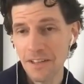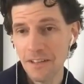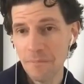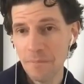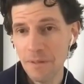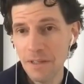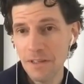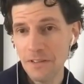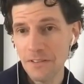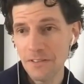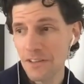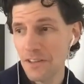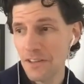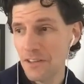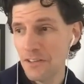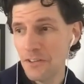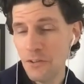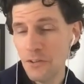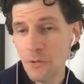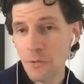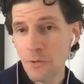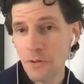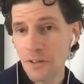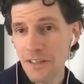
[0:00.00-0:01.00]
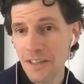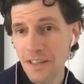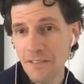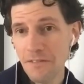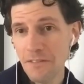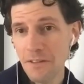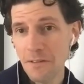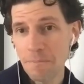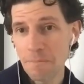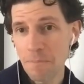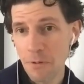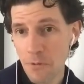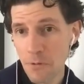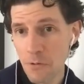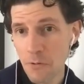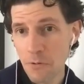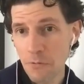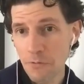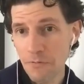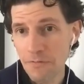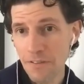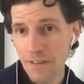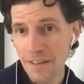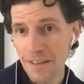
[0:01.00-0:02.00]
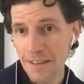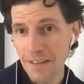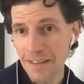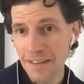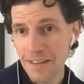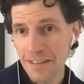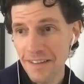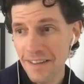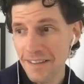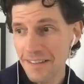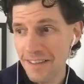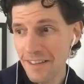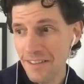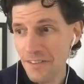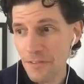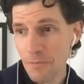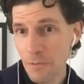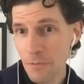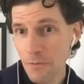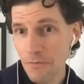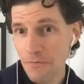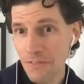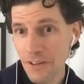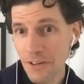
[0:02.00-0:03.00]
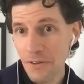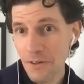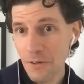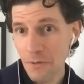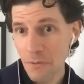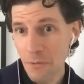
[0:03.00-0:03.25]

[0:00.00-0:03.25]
Because you are giving proof that these were very